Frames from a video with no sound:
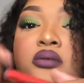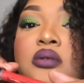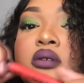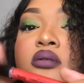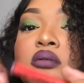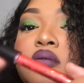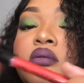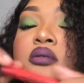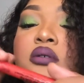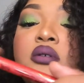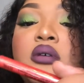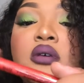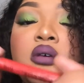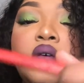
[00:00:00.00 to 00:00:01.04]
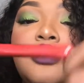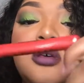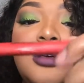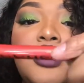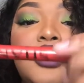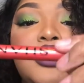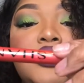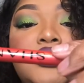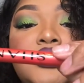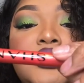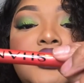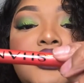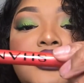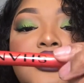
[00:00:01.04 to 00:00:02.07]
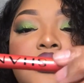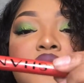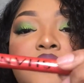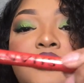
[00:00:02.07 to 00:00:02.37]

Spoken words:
to it. This is a